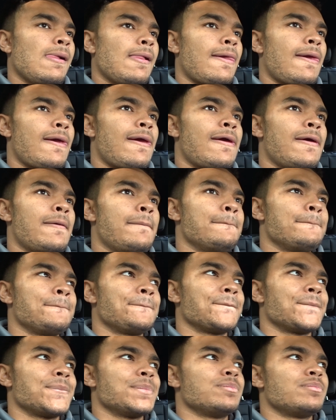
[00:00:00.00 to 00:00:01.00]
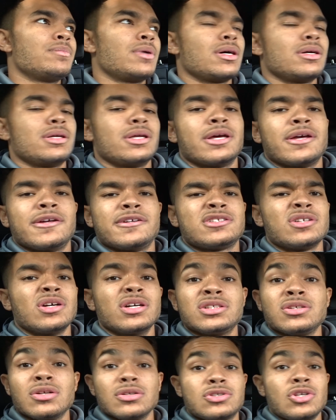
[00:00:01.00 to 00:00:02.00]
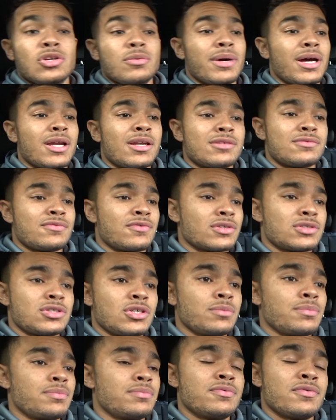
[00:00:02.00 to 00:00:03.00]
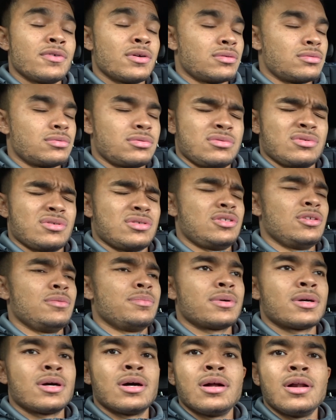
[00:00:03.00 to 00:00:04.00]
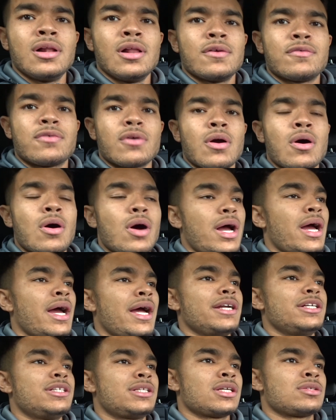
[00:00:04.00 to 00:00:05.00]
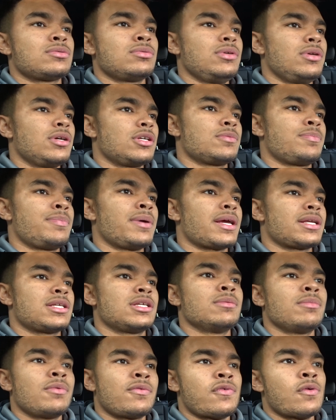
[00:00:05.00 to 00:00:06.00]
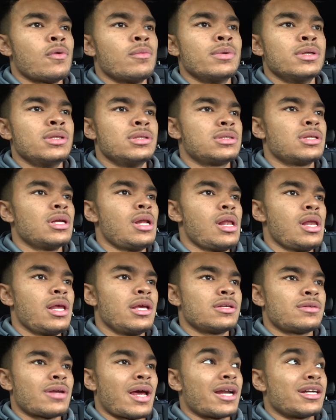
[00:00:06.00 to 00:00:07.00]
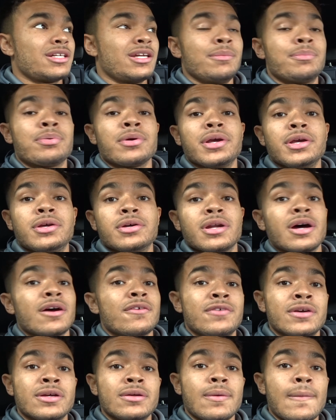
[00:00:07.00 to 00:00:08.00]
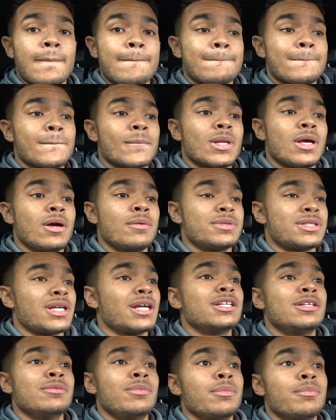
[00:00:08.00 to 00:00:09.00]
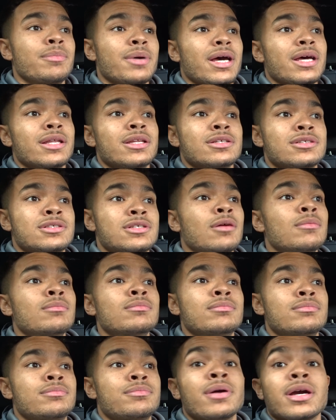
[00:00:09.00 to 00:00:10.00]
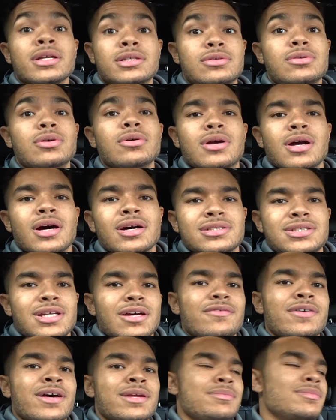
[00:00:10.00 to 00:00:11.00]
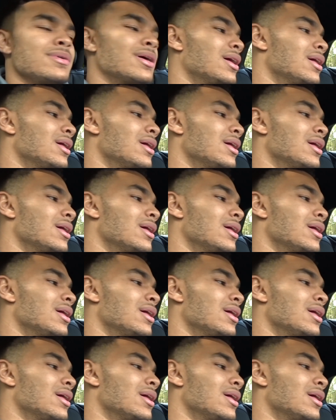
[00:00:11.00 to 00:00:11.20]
But yeah, it's not too bad. Just for not supercar, for a hot hatch, that's what you expect, and the performance is actually pretty good, I think. It's actually been better than some practical cars that I've had.